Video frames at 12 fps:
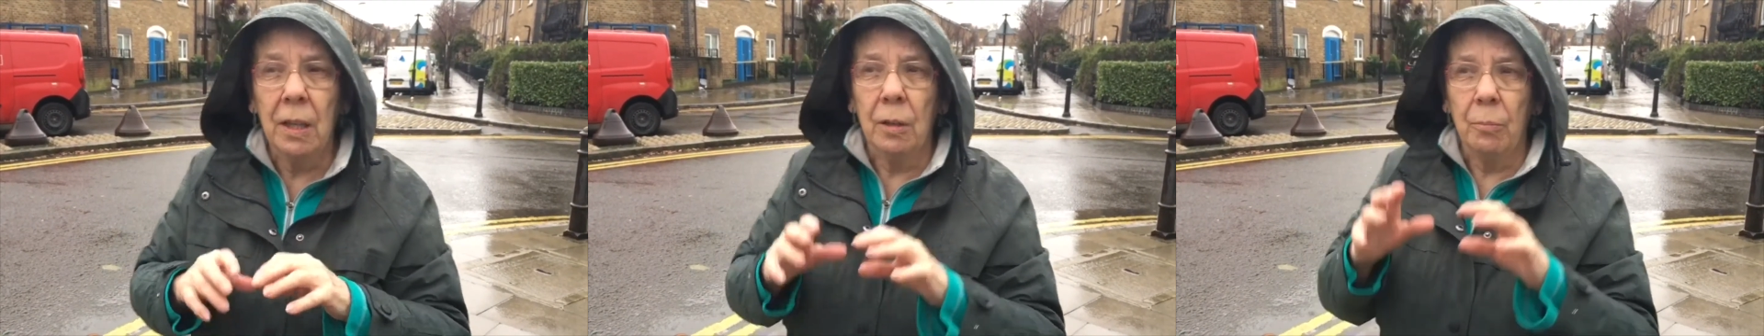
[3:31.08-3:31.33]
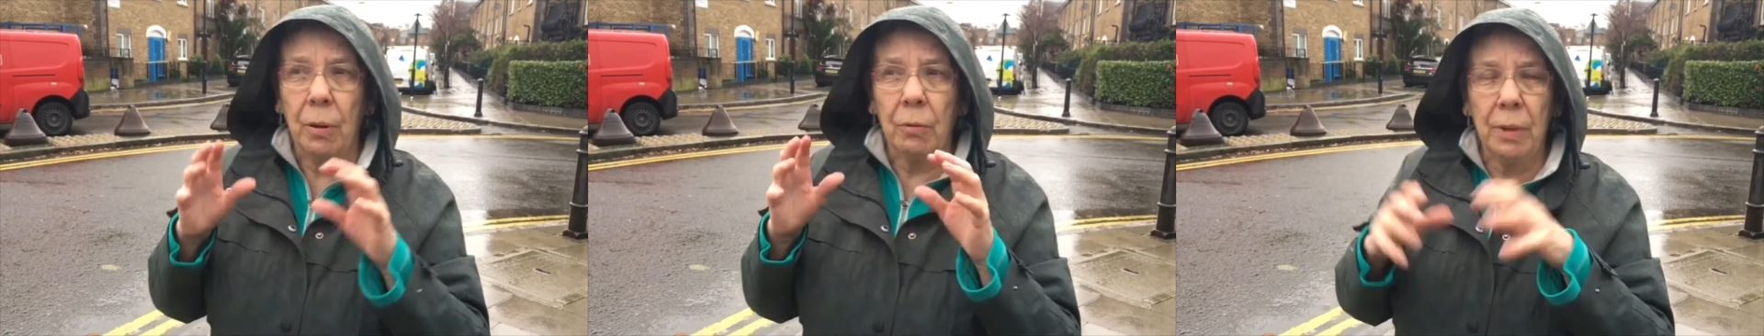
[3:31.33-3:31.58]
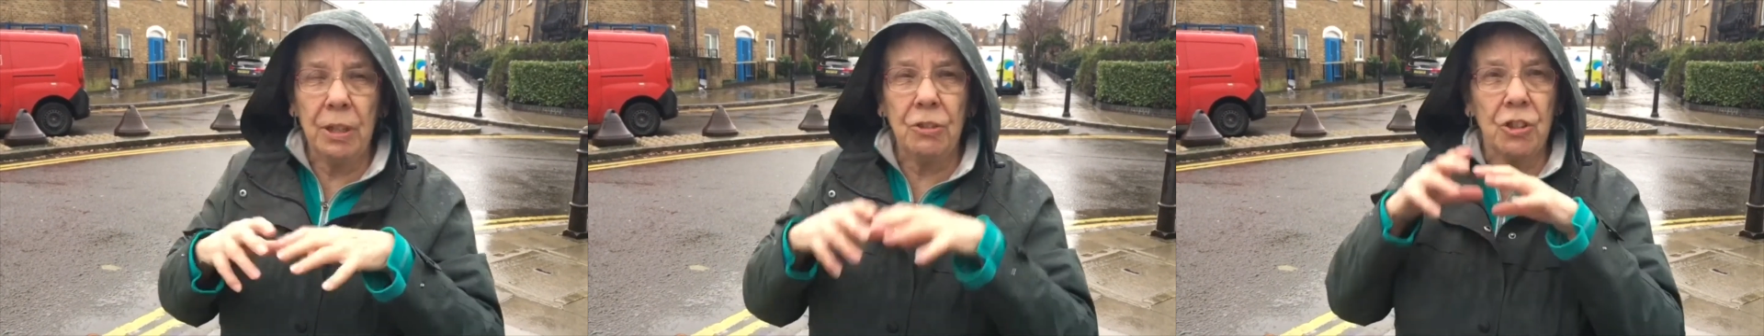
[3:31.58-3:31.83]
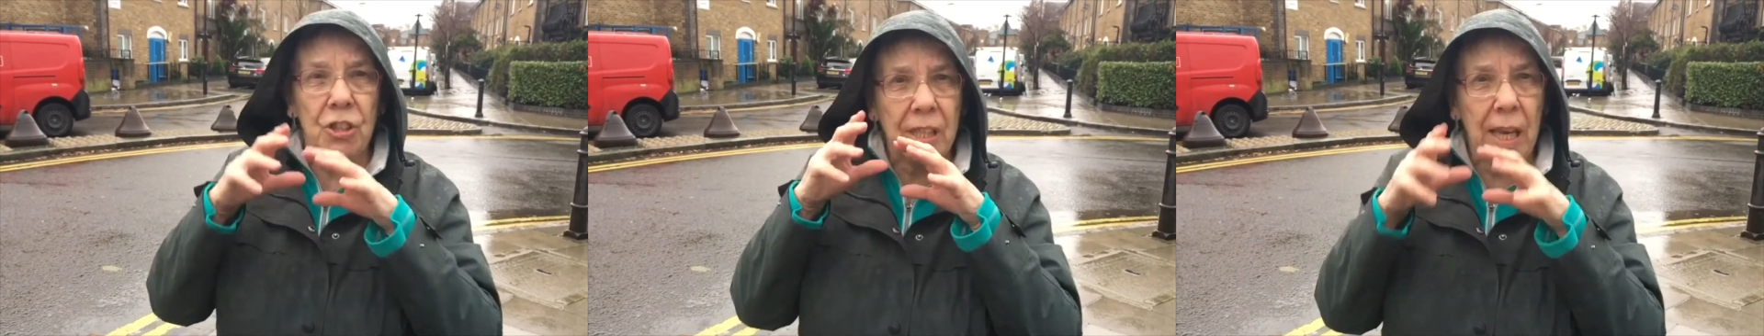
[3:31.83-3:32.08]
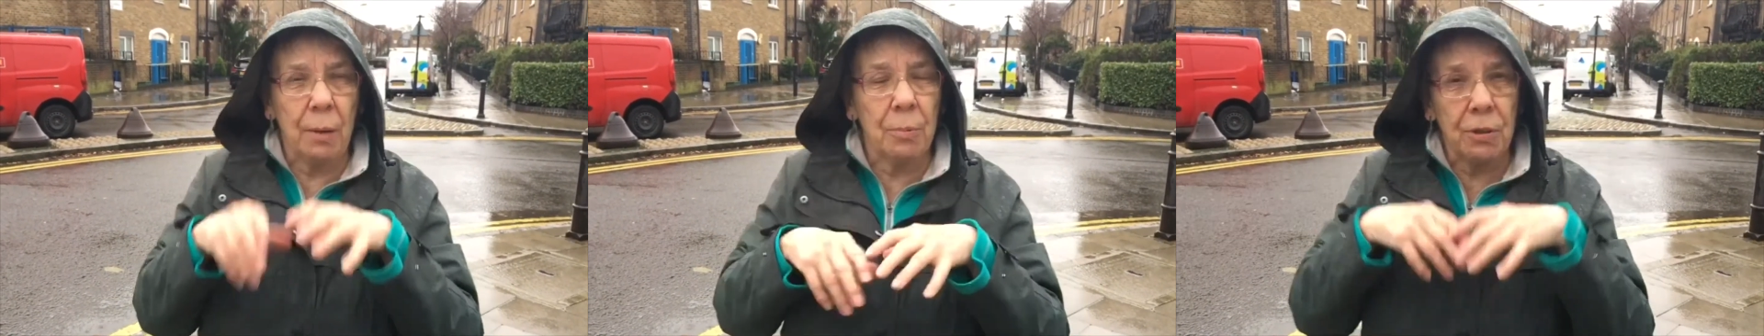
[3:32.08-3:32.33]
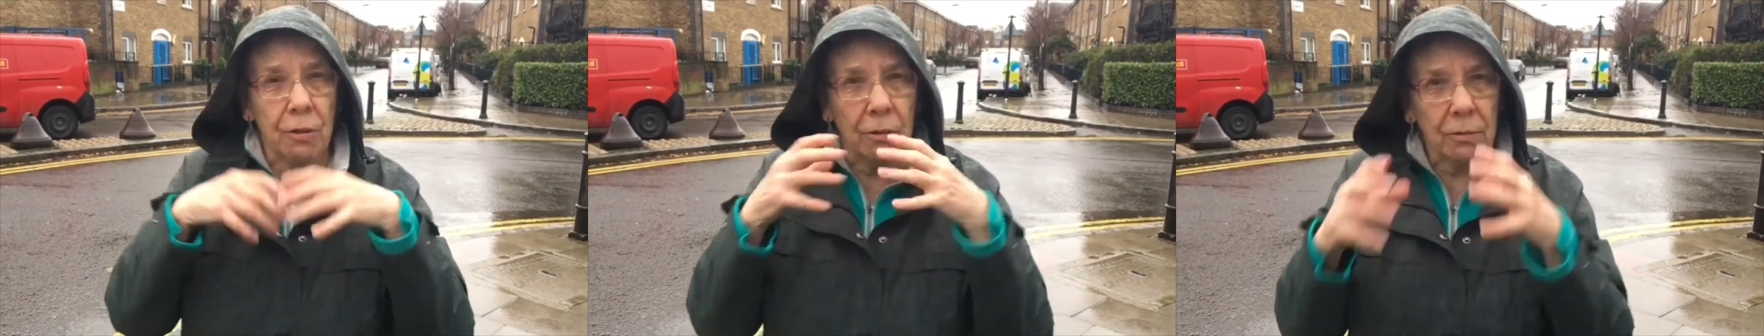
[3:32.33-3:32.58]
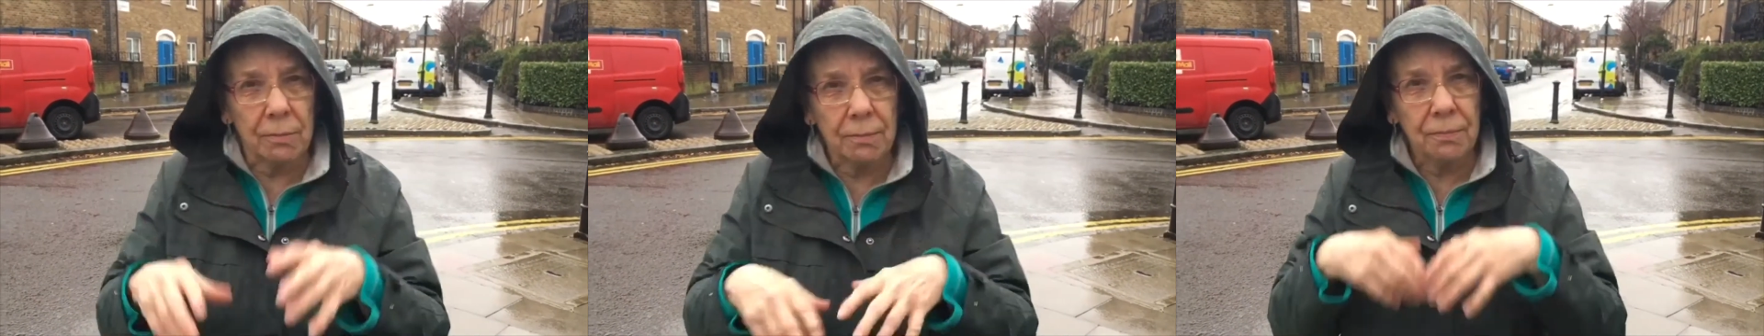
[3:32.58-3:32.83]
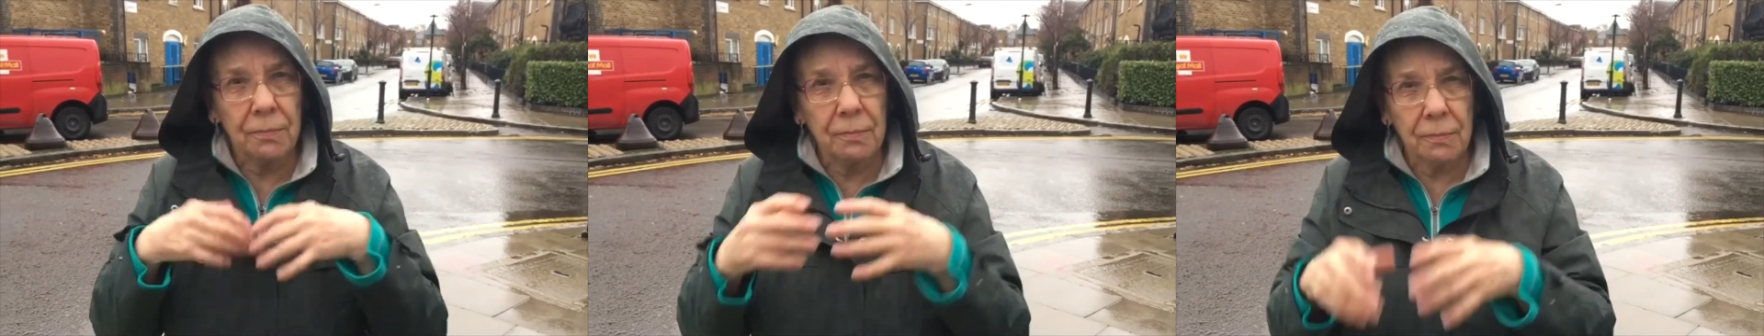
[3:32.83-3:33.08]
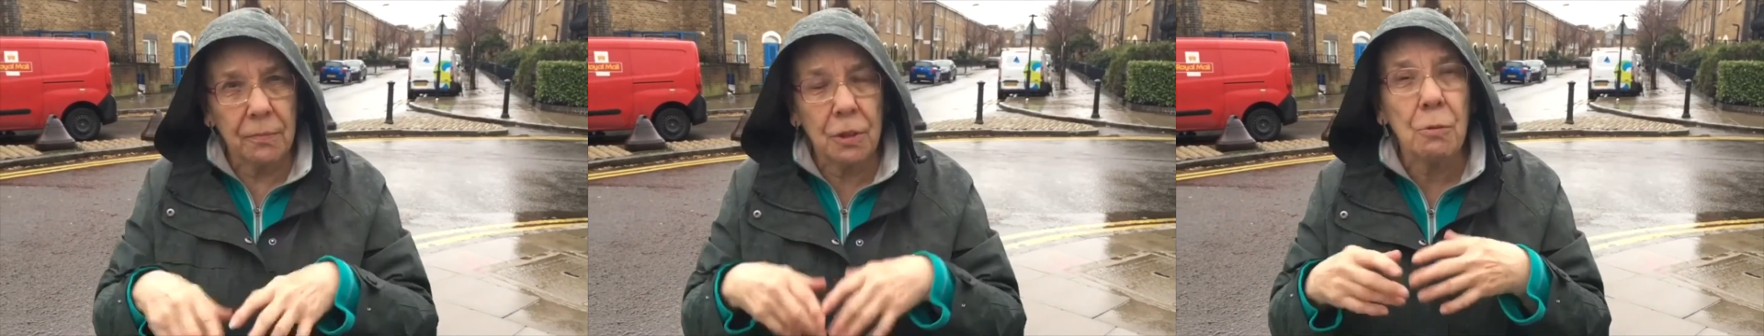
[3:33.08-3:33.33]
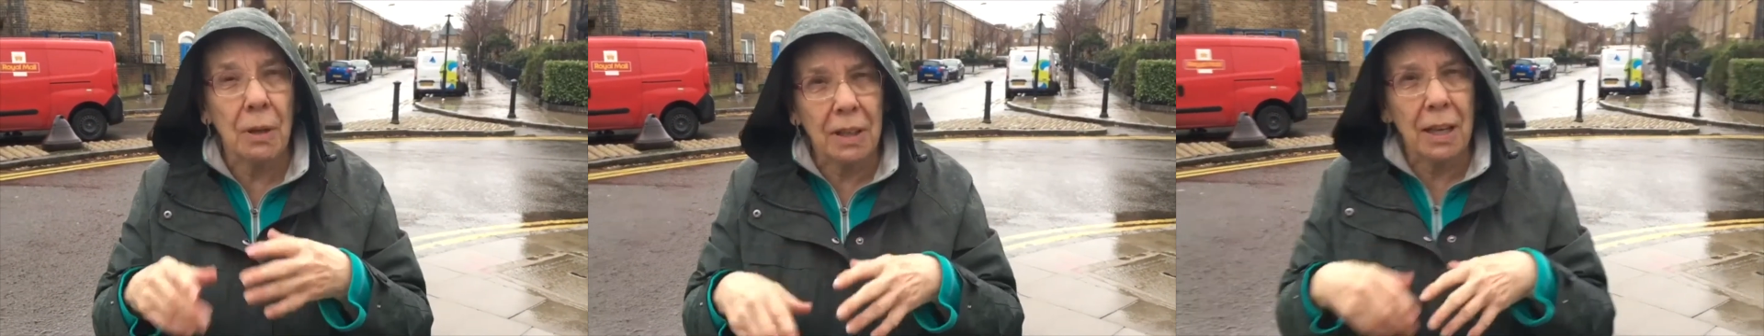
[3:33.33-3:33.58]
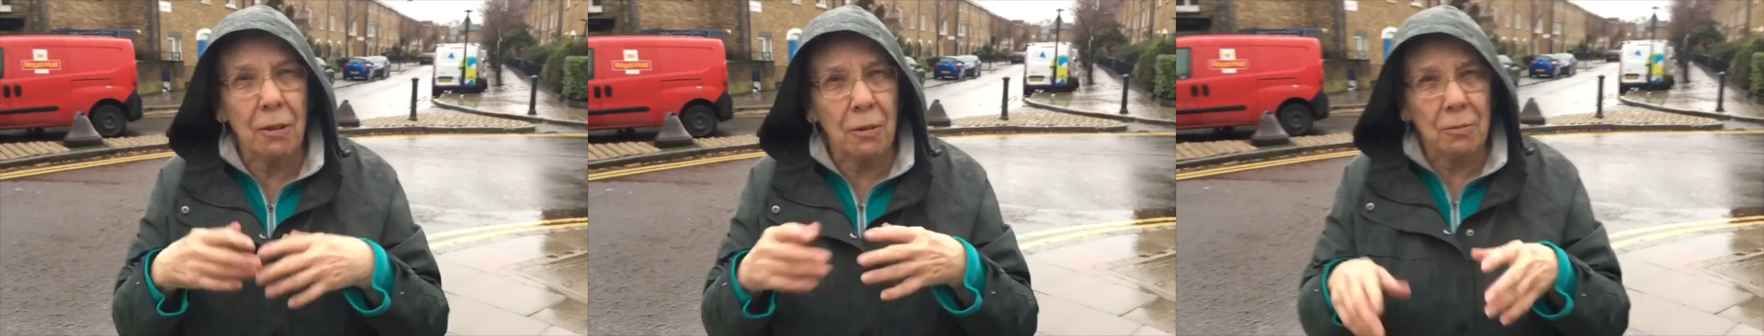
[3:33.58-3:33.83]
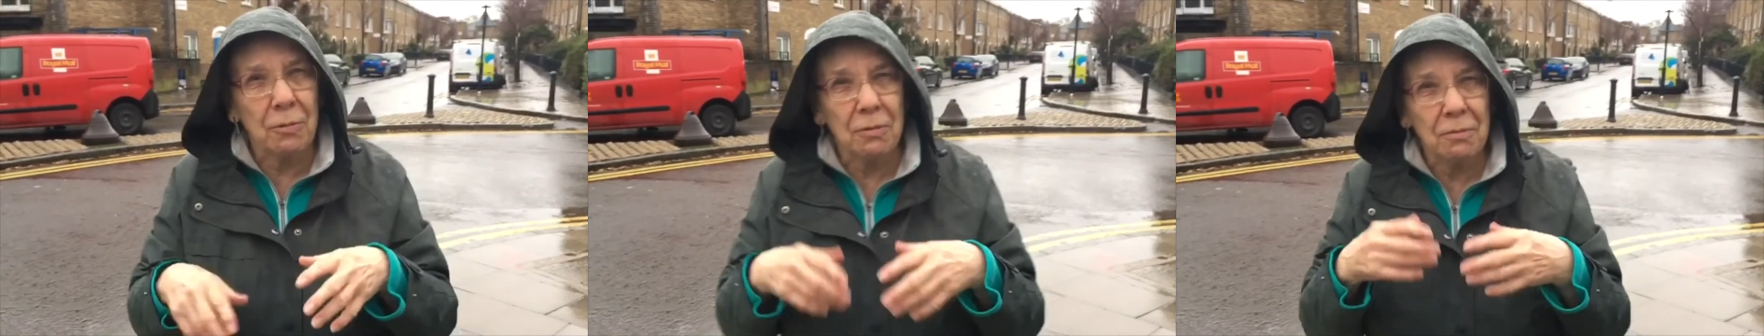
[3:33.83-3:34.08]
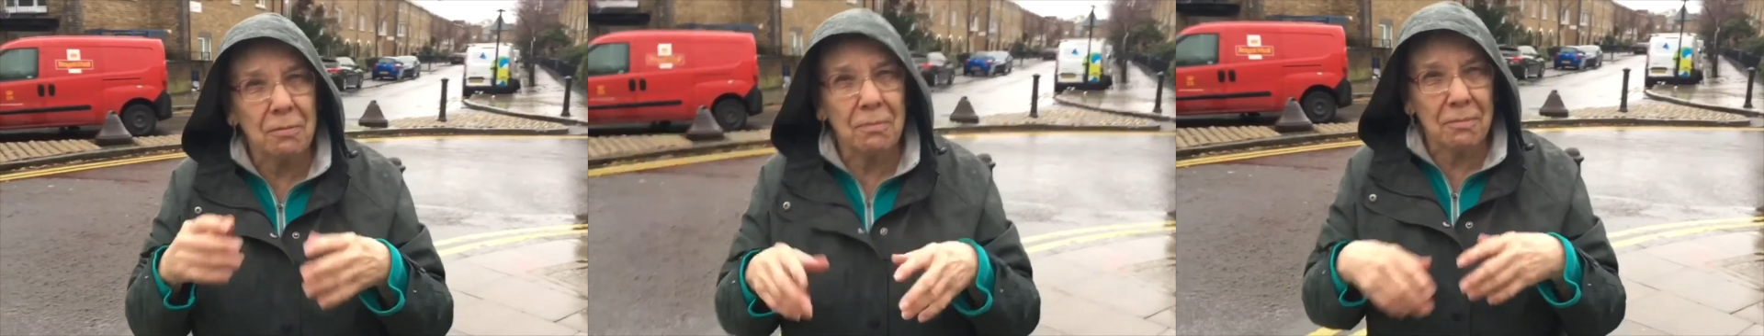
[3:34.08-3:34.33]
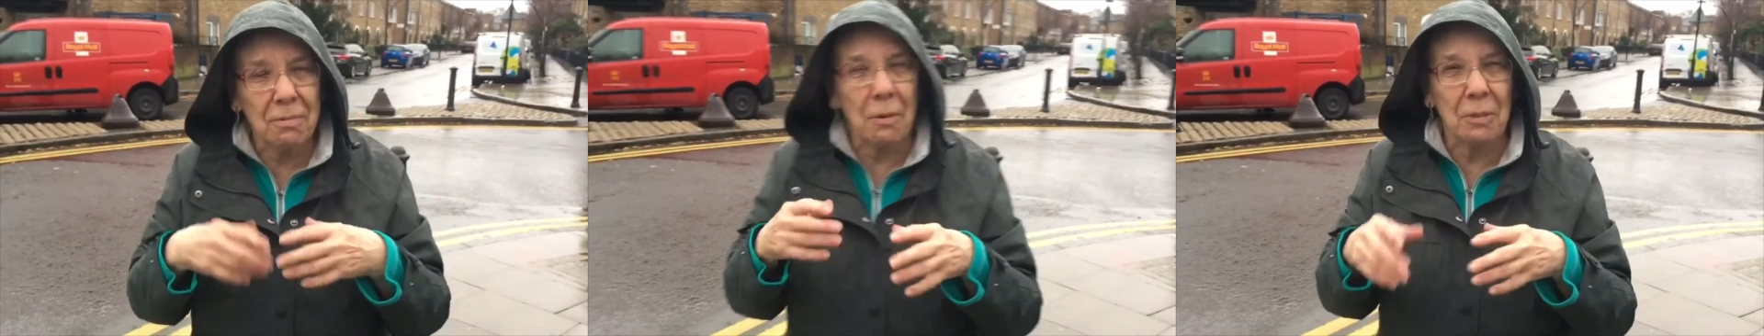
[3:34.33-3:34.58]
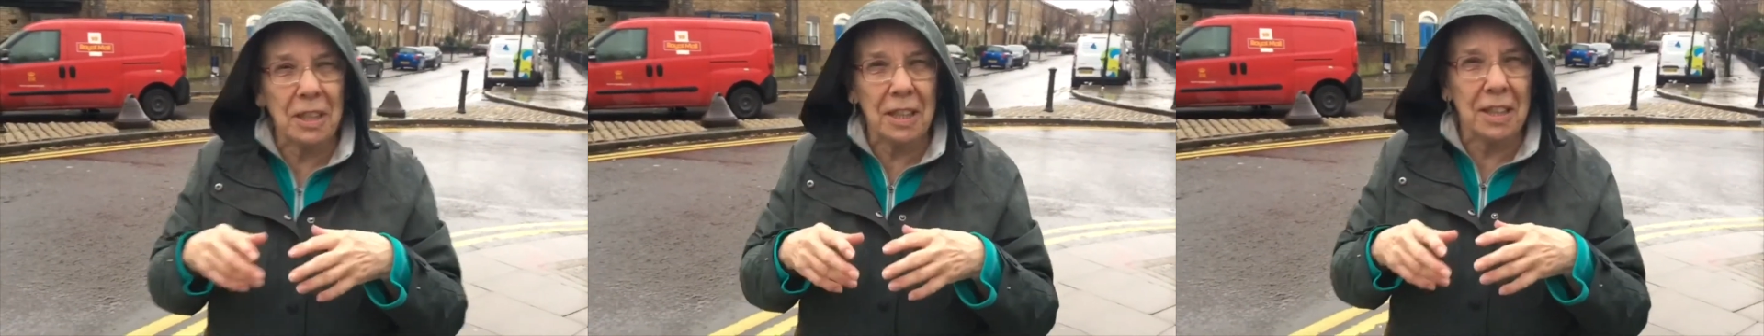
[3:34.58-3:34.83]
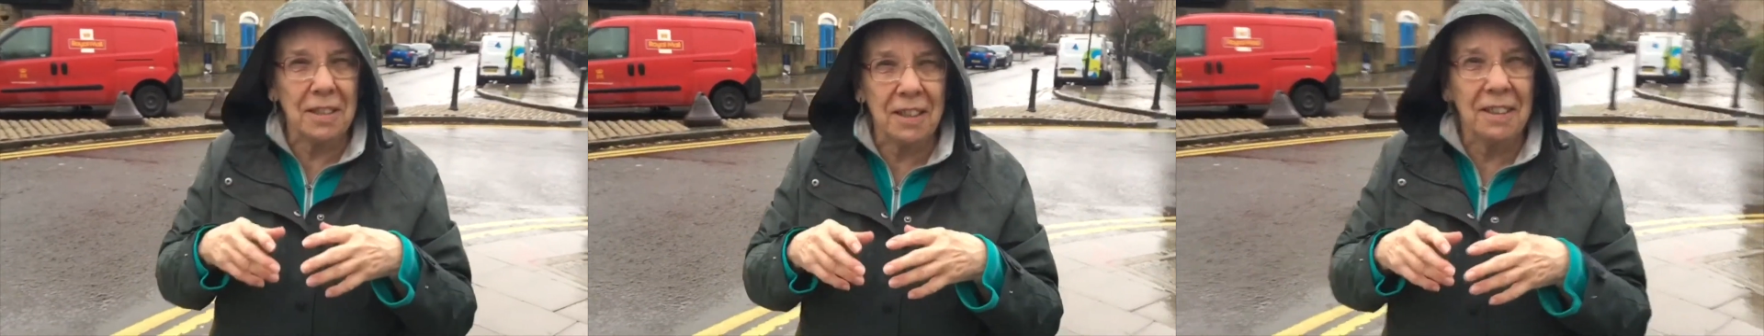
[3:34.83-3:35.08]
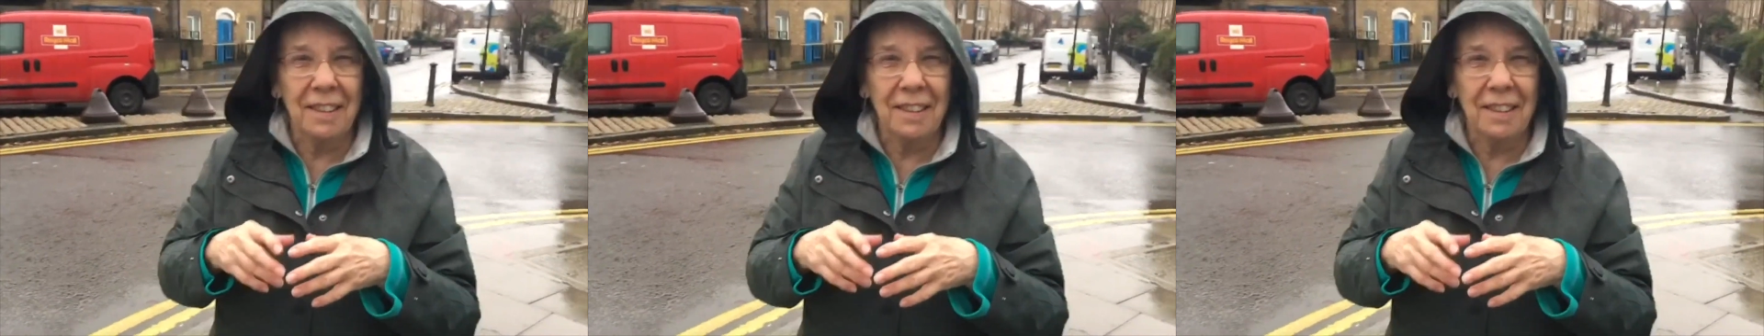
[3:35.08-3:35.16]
But we just kept on doing what we did,